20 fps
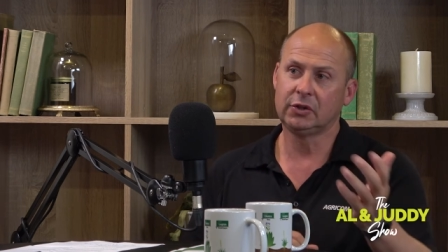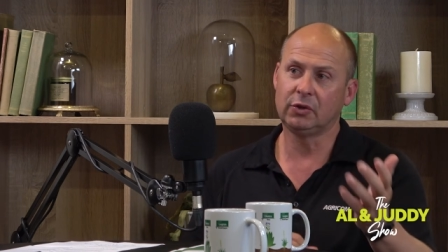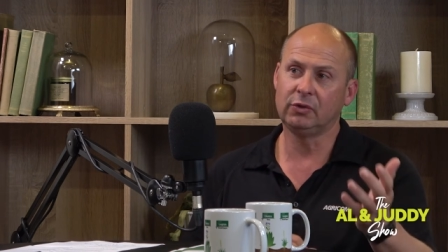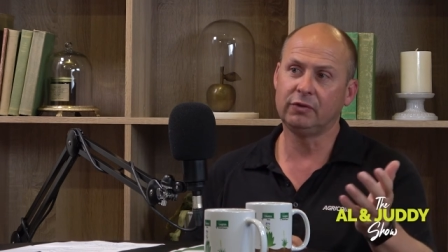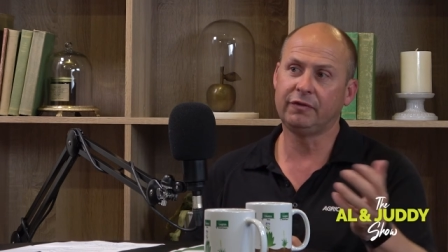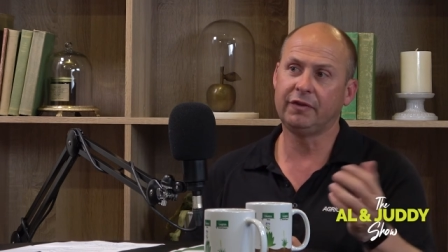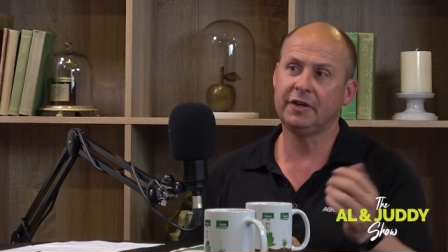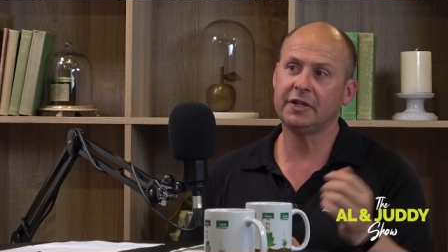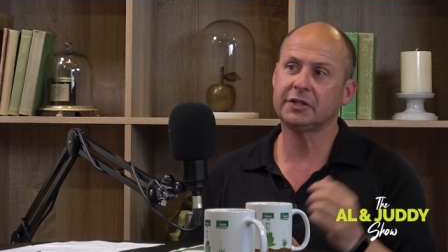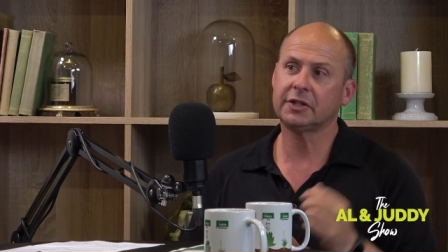
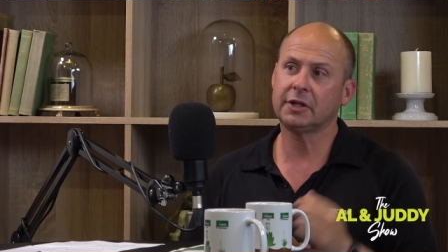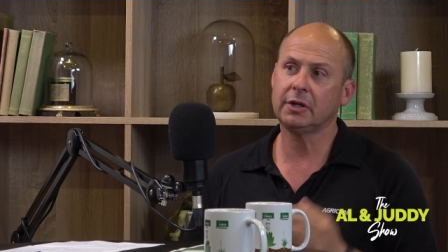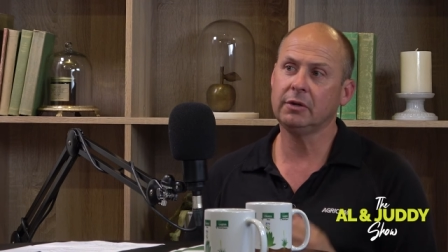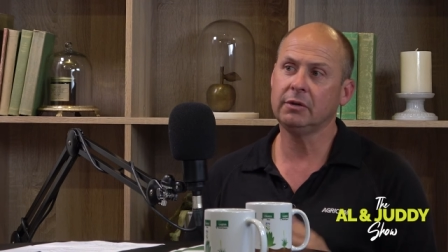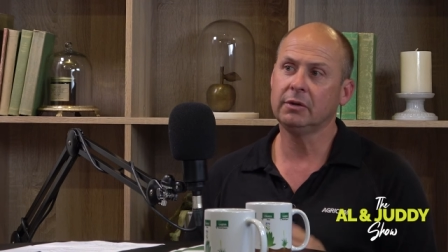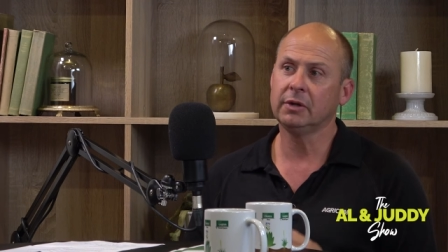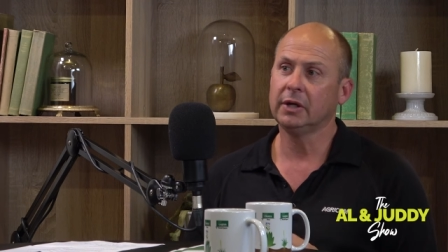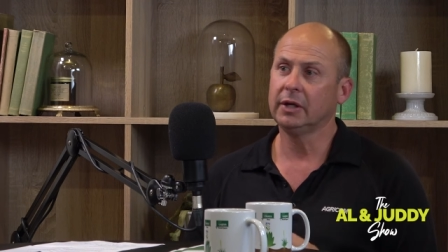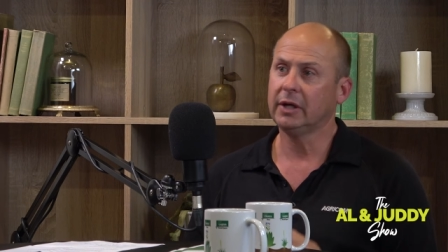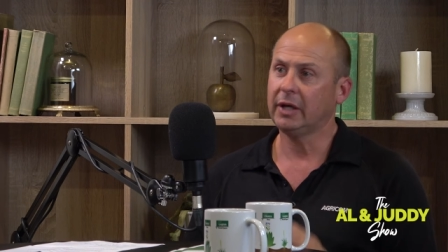tall
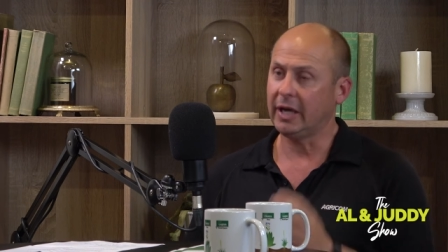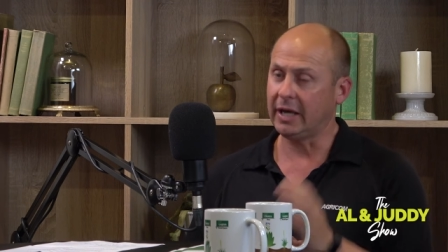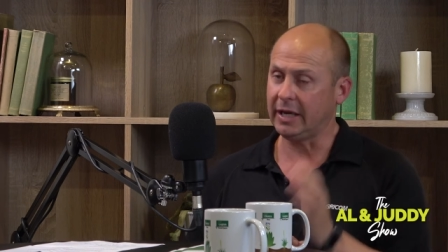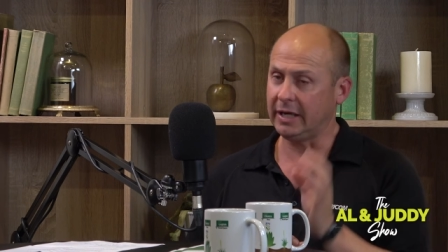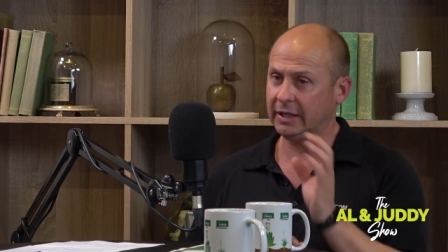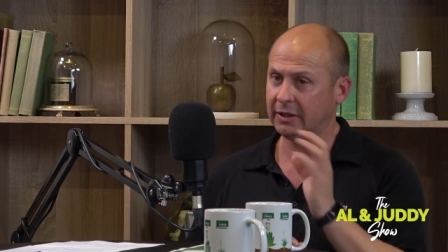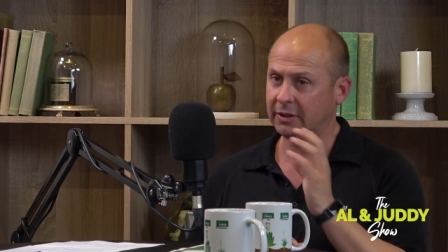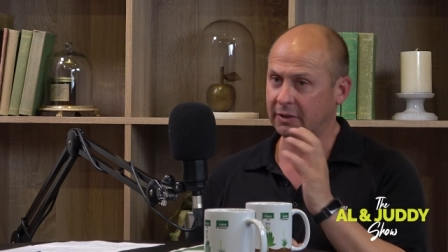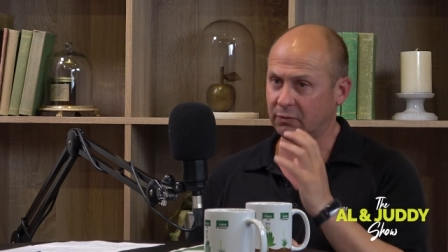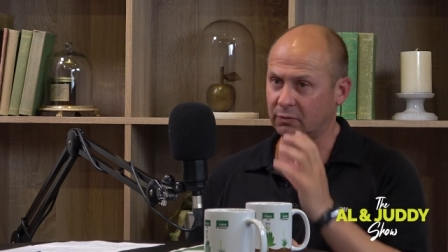fescue,
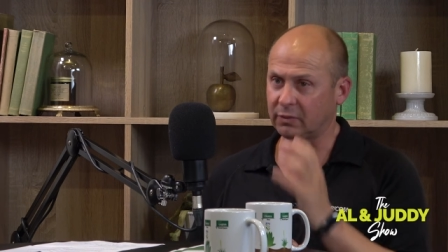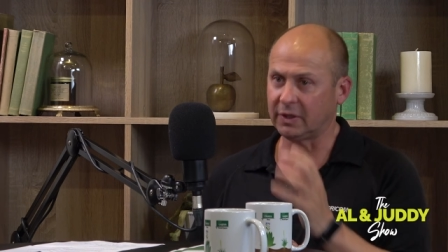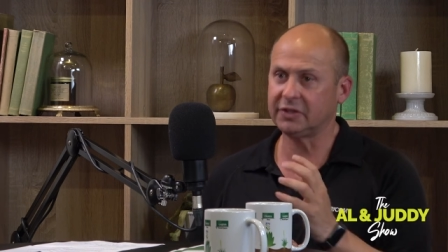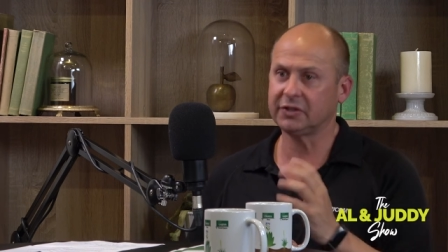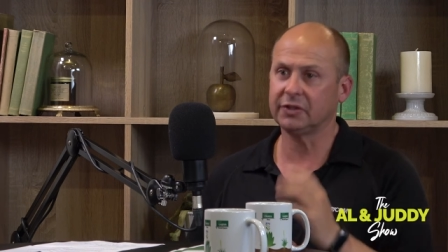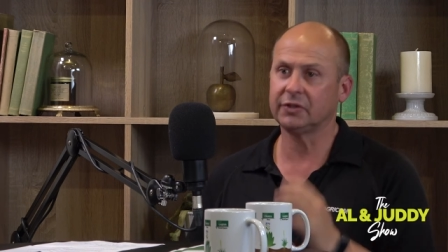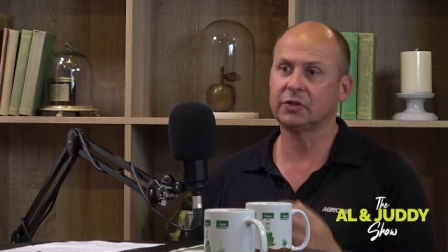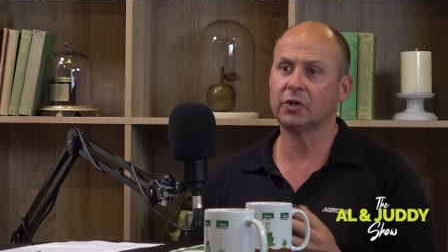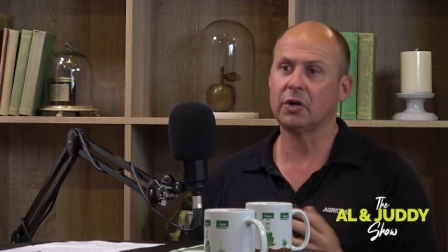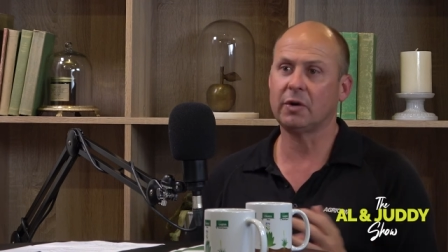and in
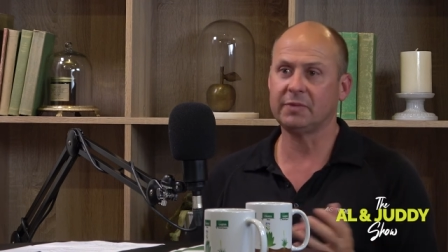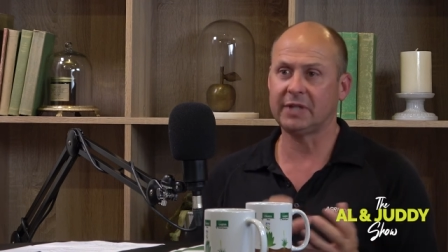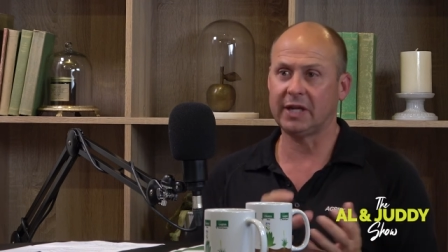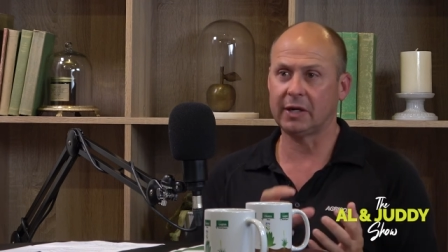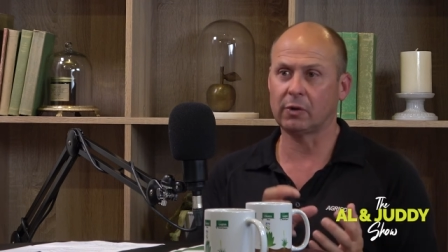recent times,